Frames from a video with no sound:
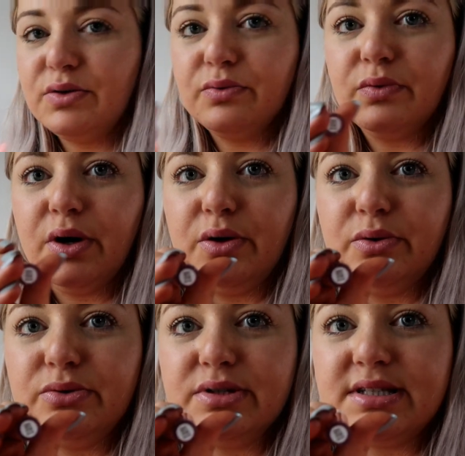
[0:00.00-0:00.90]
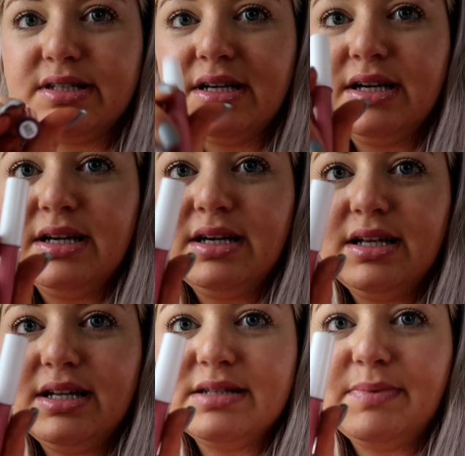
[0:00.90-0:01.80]
Rose,
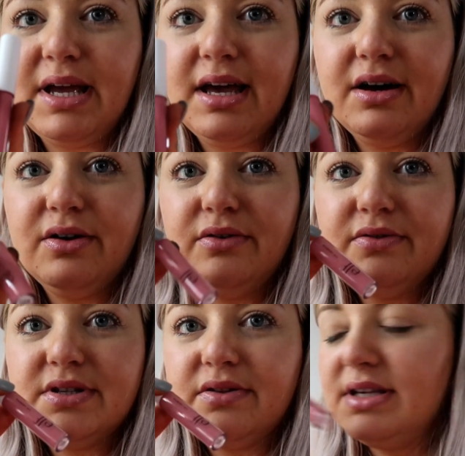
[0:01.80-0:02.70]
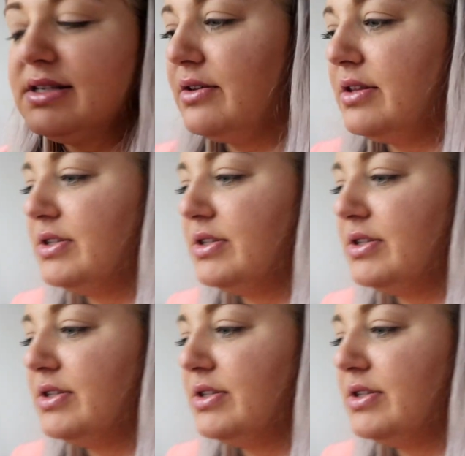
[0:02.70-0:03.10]
and it's by e.l.f. So these are